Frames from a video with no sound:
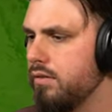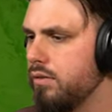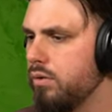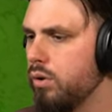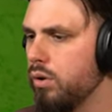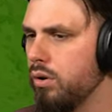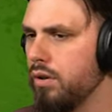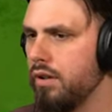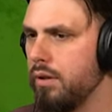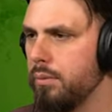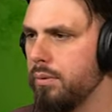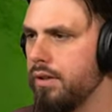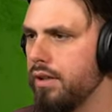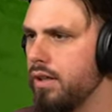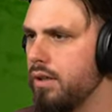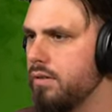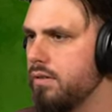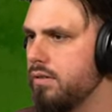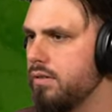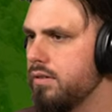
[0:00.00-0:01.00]
There we
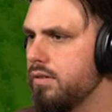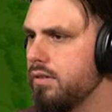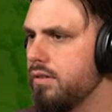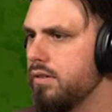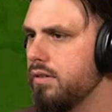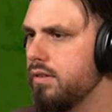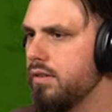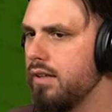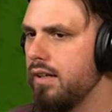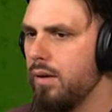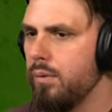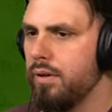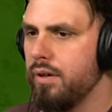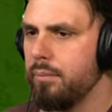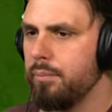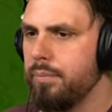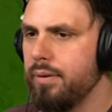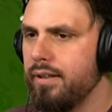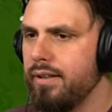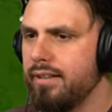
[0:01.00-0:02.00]
go. Okay,
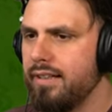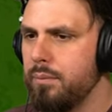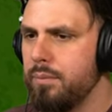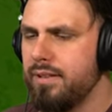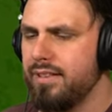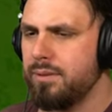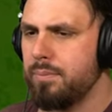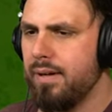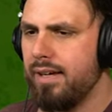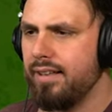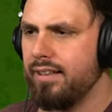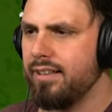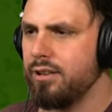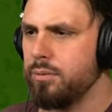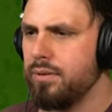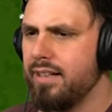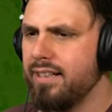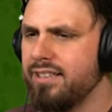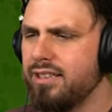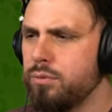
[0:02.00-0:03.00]
Bill, can we dismantle this
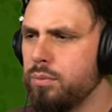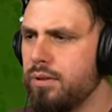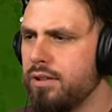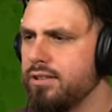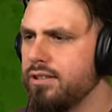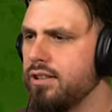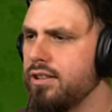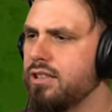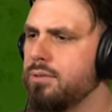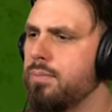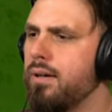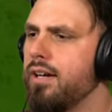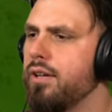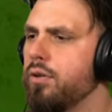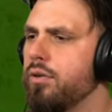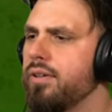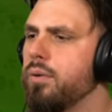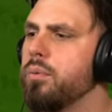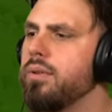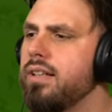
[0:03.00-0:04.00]
one? I guess this one is expired
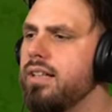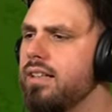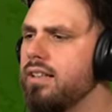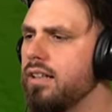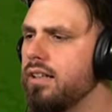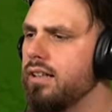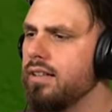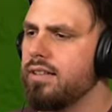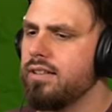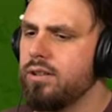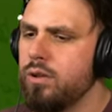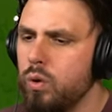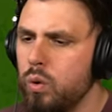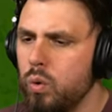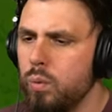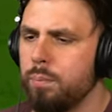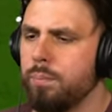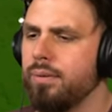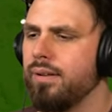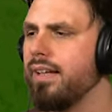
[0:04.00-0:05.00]
already. We need
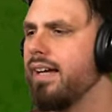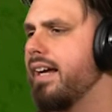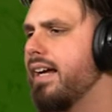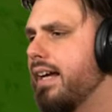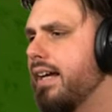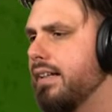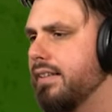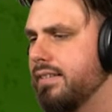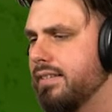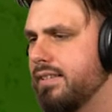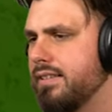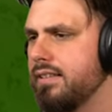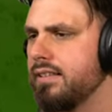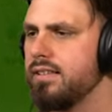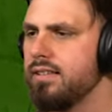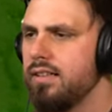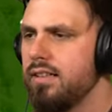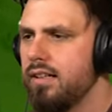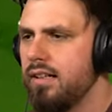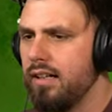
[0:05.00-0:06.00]
two planks.
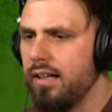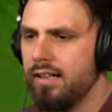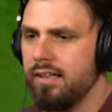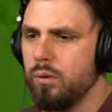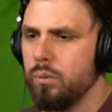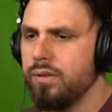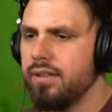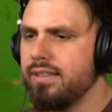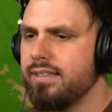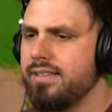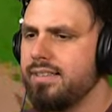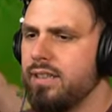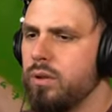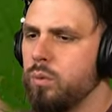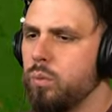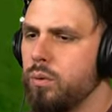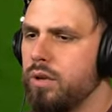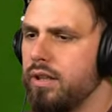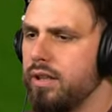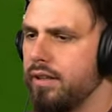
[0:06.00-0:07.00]
Uh, we did see
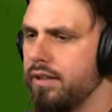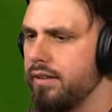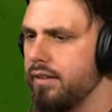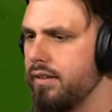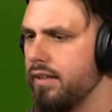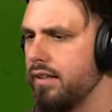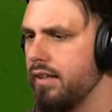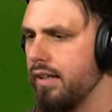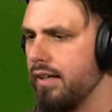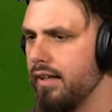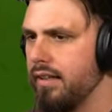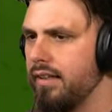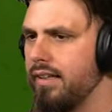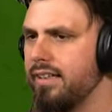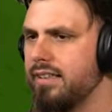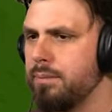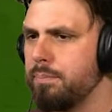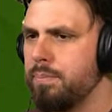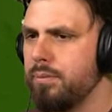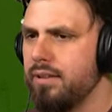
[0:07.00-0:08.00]
one. Okay,
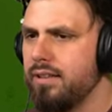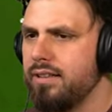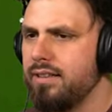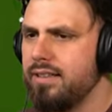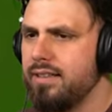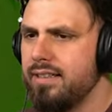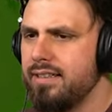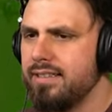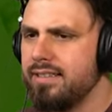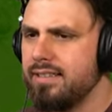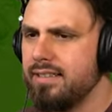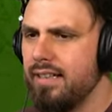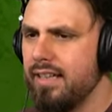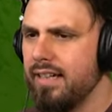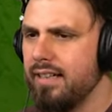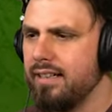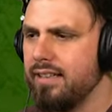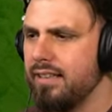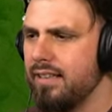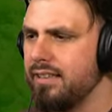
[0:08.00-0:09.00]
let's put this,
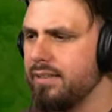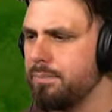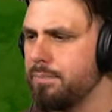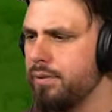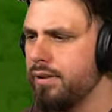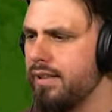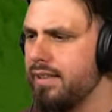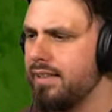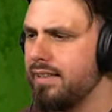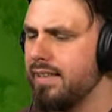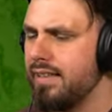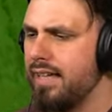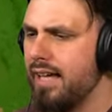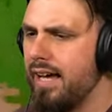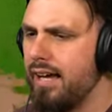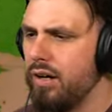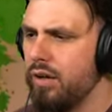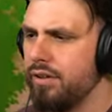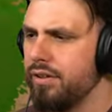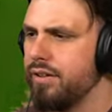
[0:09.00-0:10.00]
like, let's put it
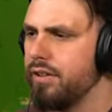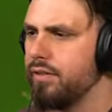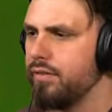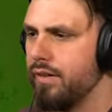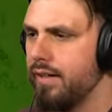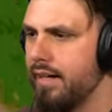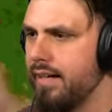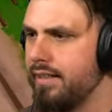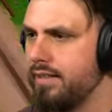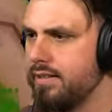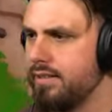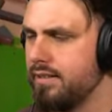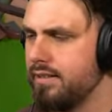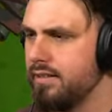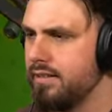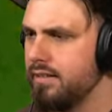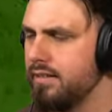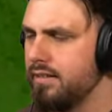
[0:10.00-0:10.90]
not on the grass.